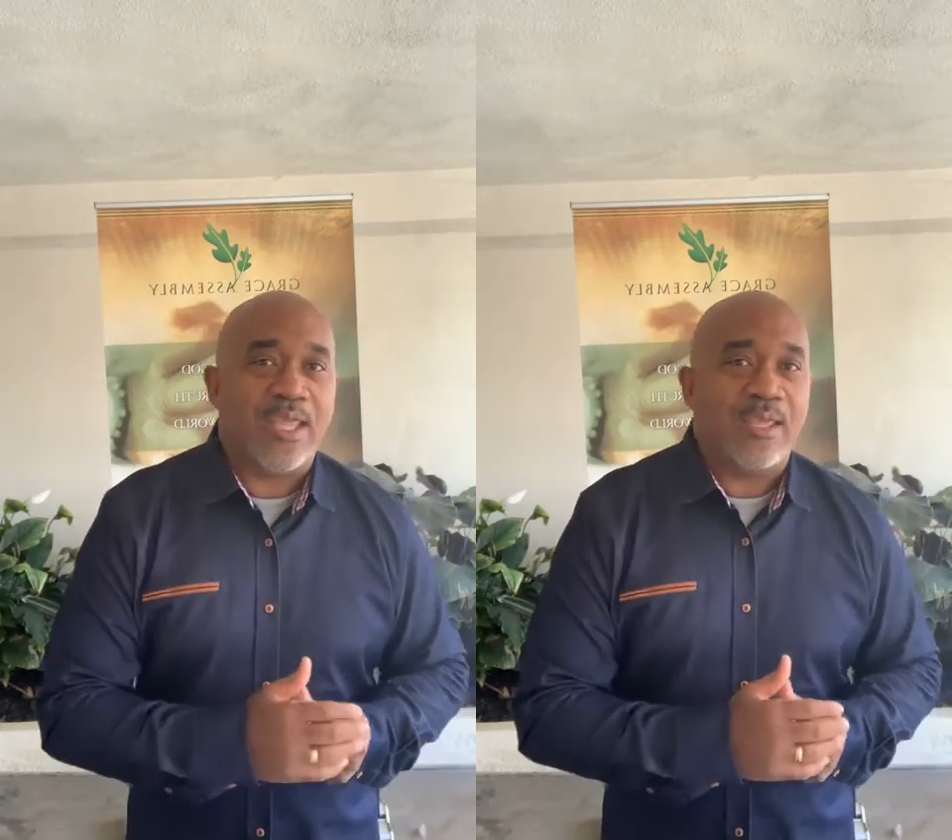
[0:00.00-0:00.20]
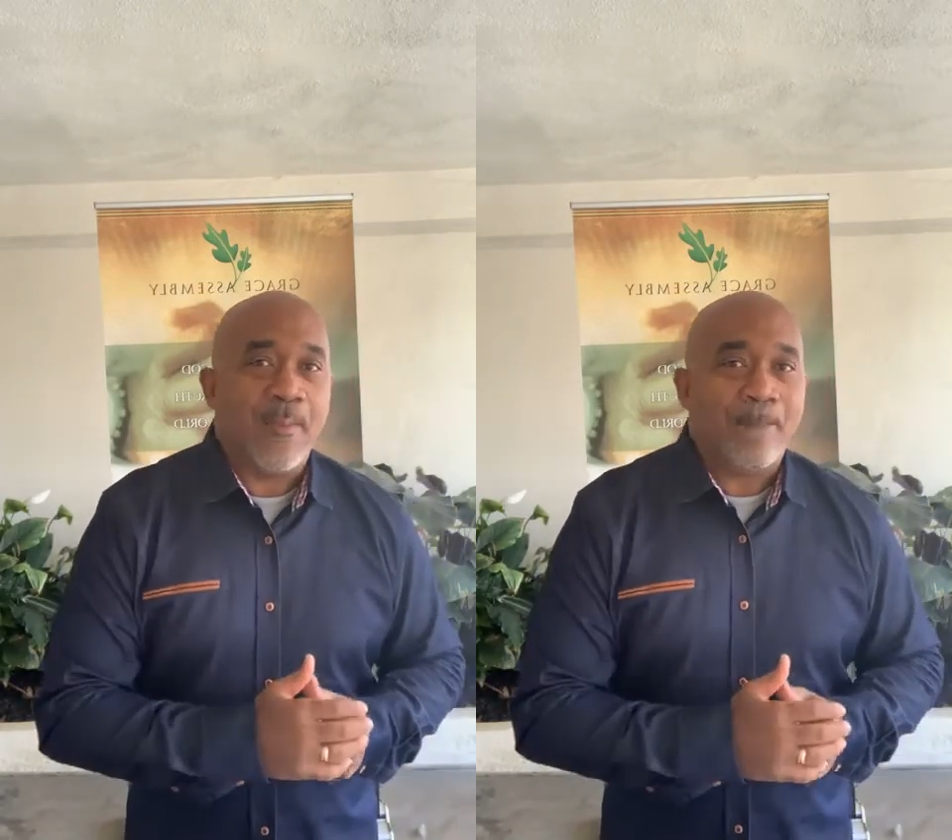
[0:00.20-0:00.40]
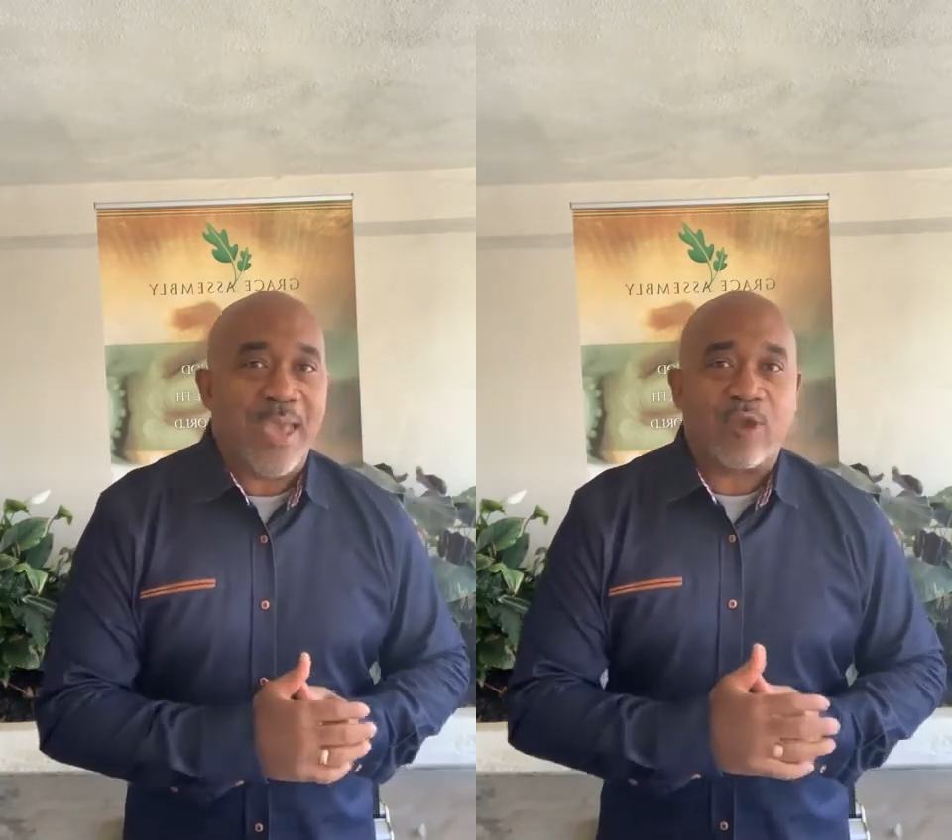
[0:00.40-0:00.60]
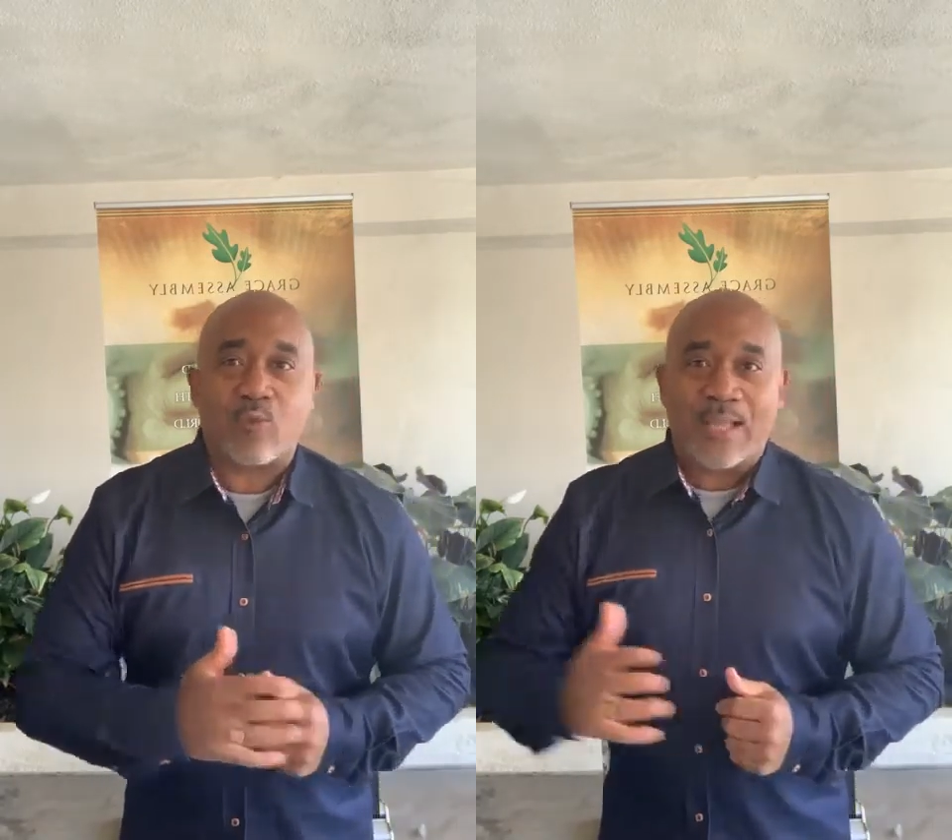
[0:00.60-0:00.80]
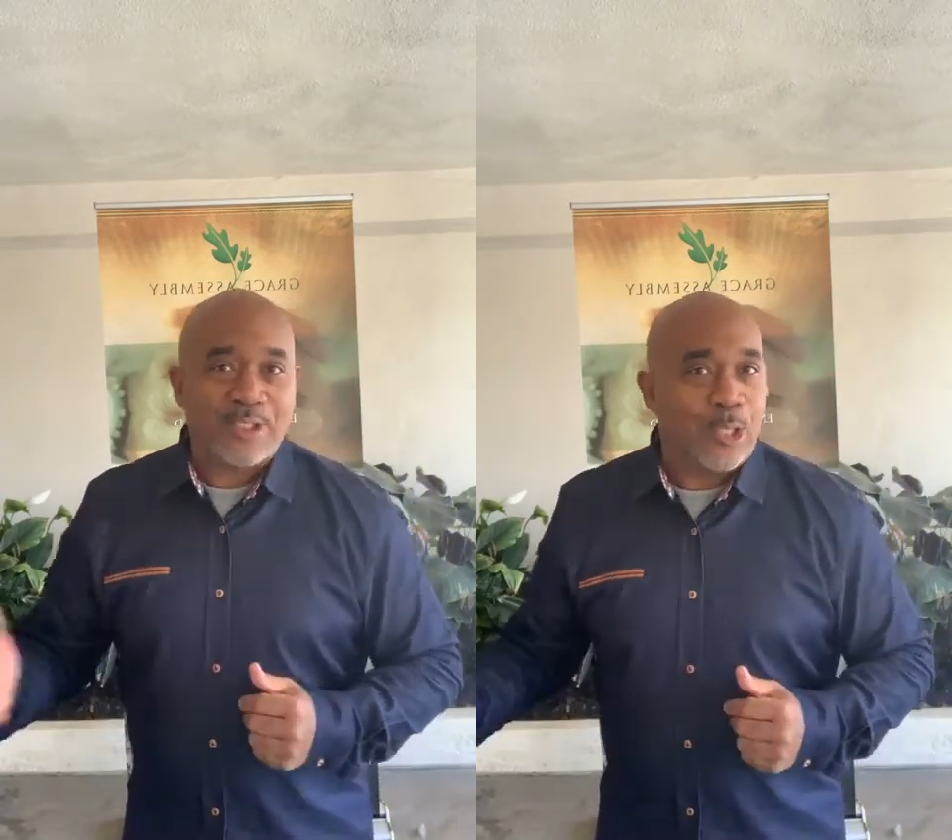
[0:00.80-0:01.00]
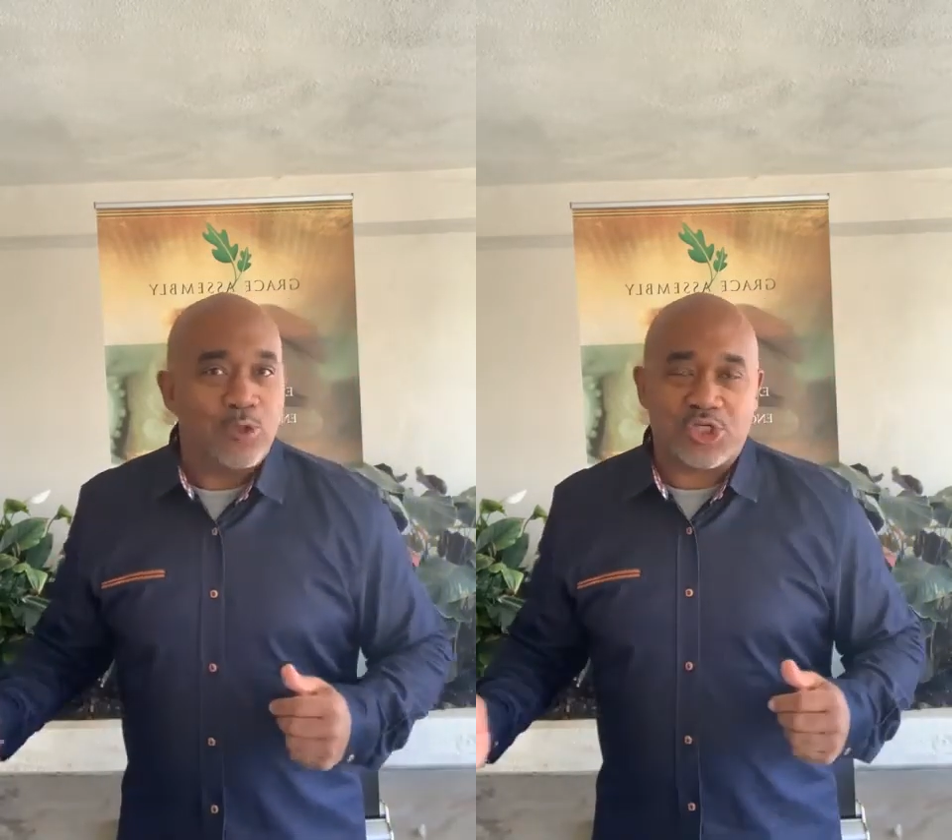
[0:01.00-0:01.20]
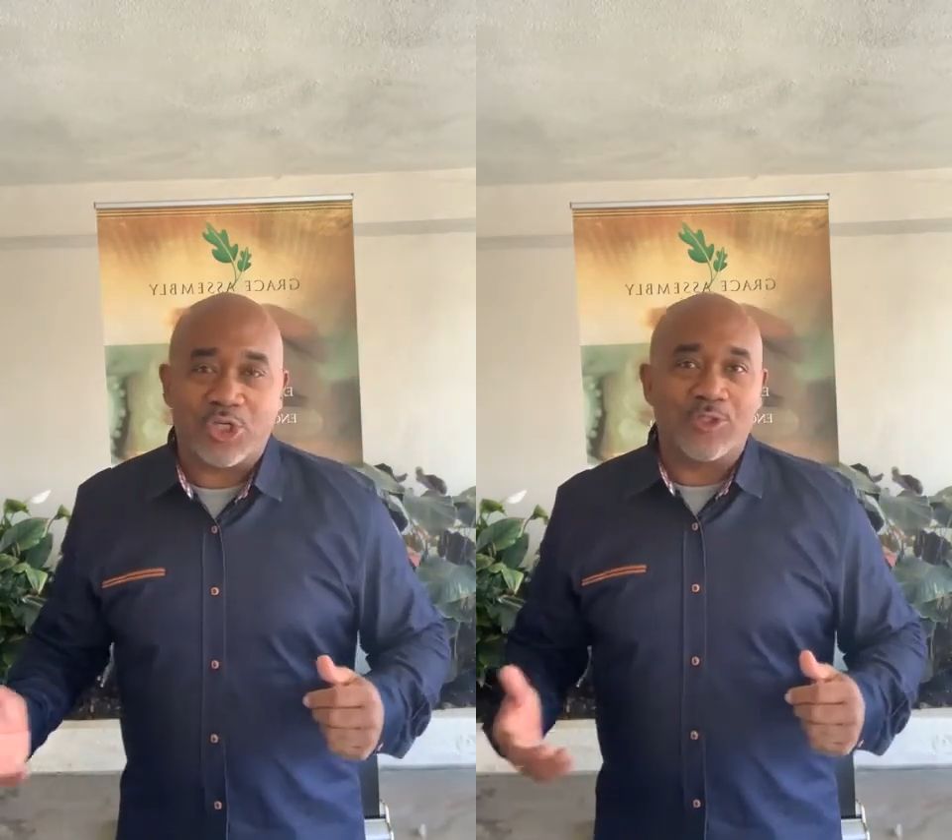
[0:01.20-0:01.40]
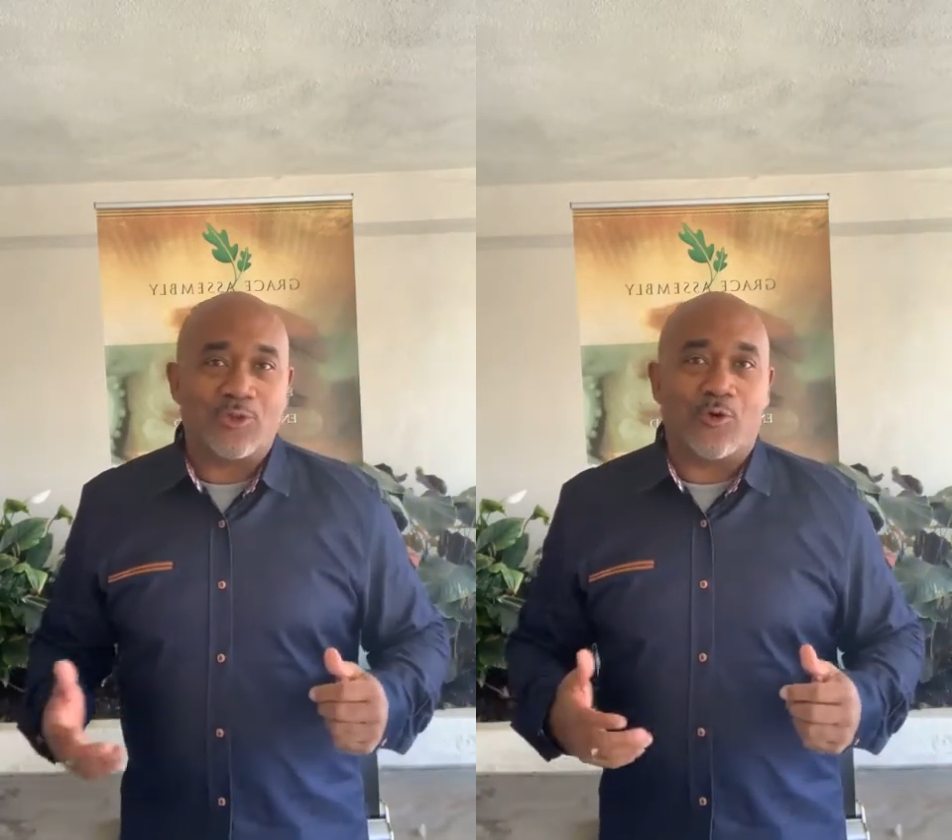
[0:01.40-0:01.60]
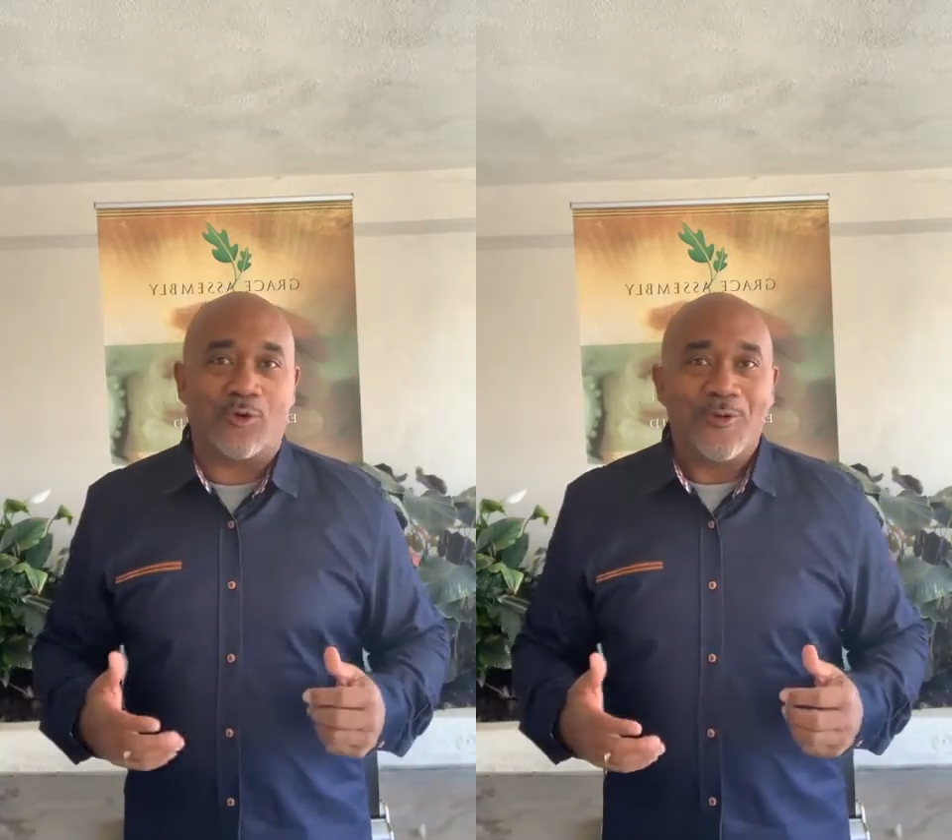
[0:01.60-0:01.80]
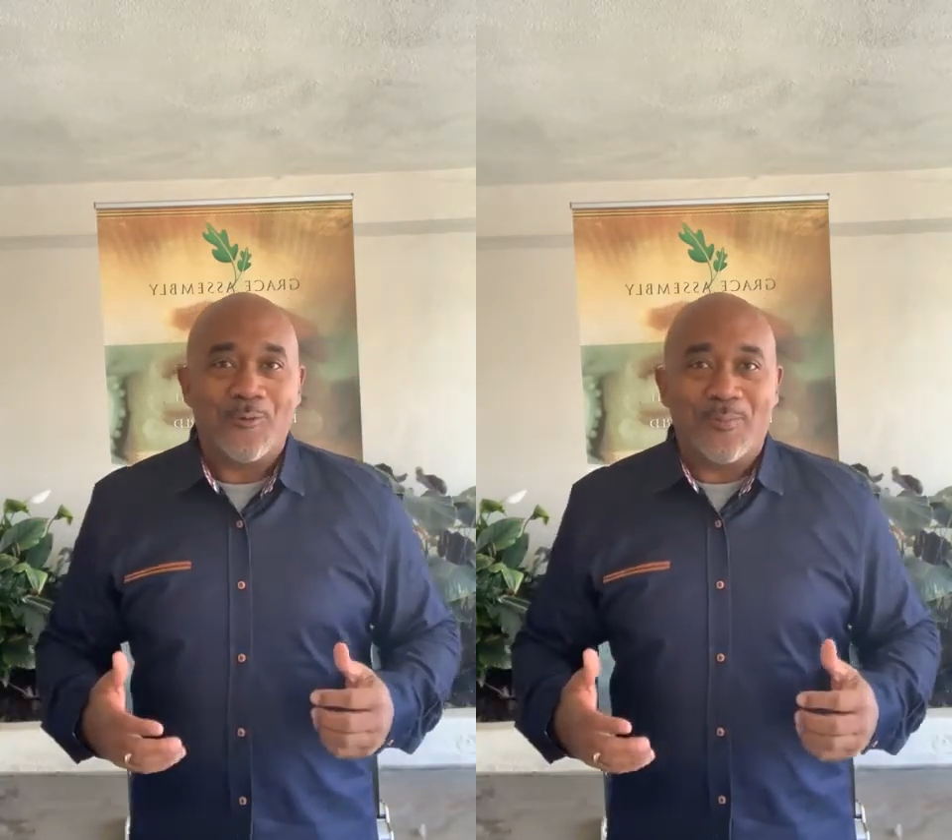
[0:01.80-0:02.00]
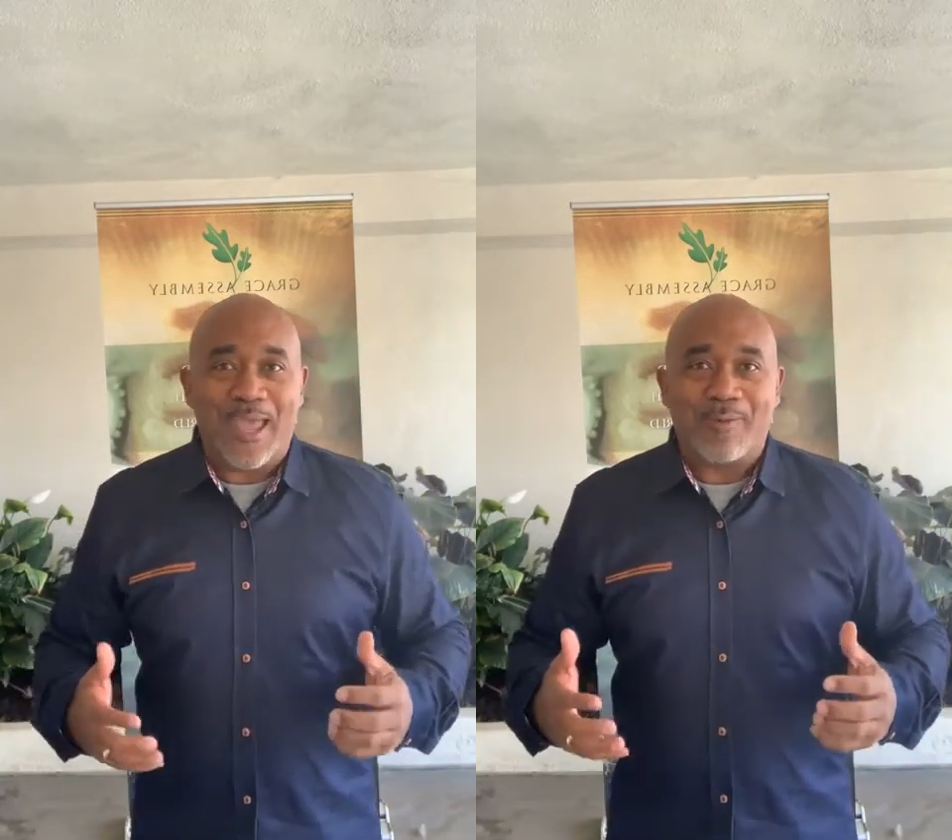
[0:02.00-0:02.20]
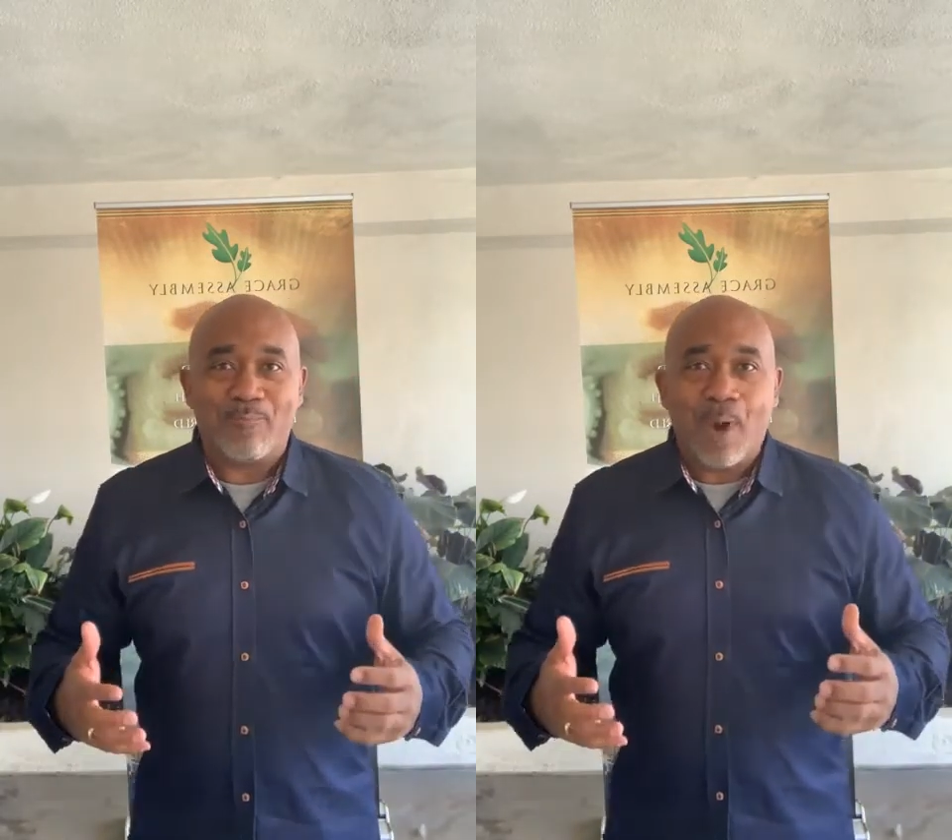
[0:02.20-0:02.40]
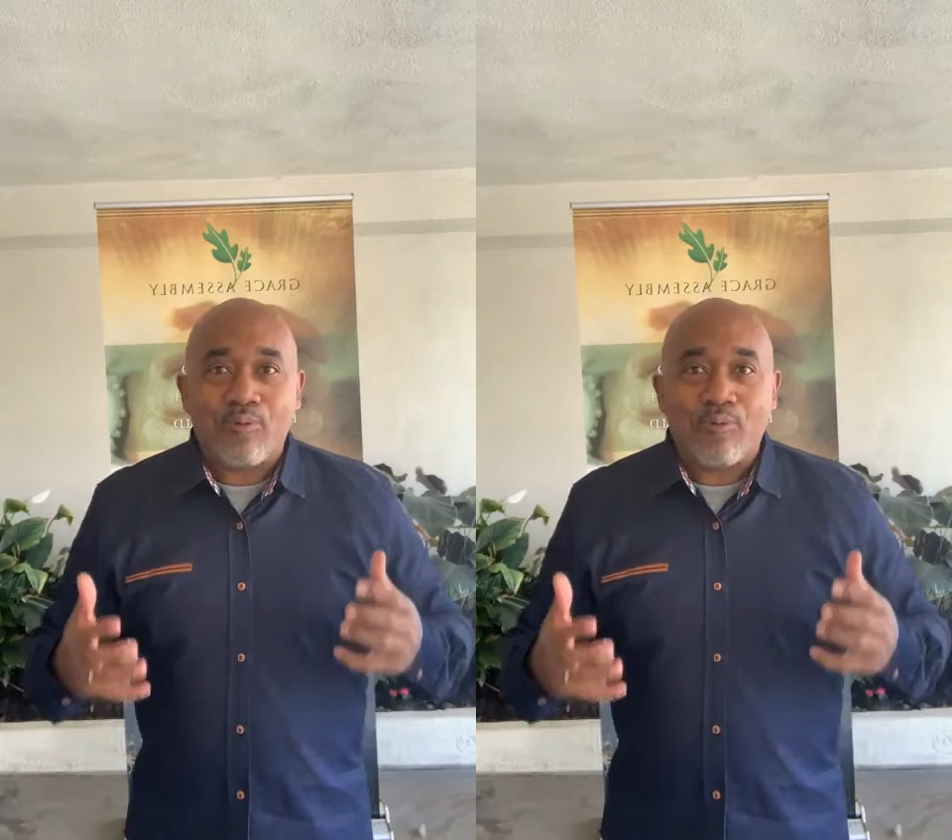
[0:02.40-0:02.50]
we make resolutions, or we make